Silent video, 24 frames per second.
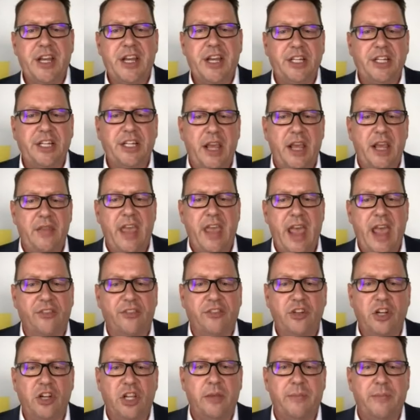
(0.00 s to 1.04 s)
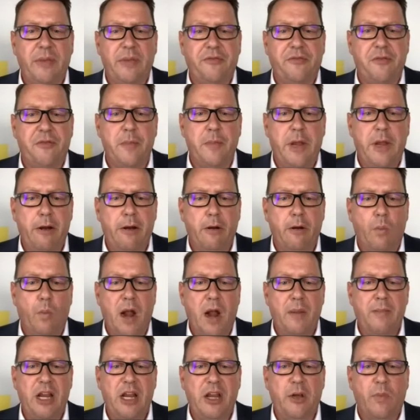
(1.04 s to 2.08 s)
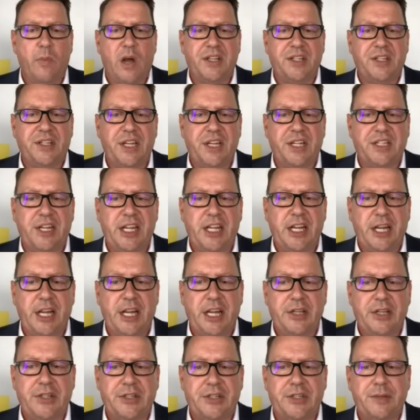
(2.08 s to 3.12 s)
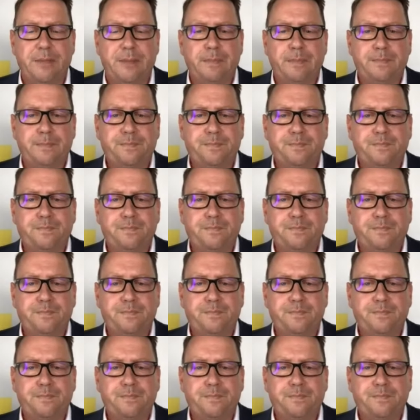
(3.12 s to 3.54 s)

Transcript: I'd need a $10,000 bid from here at 1,160,000 it is.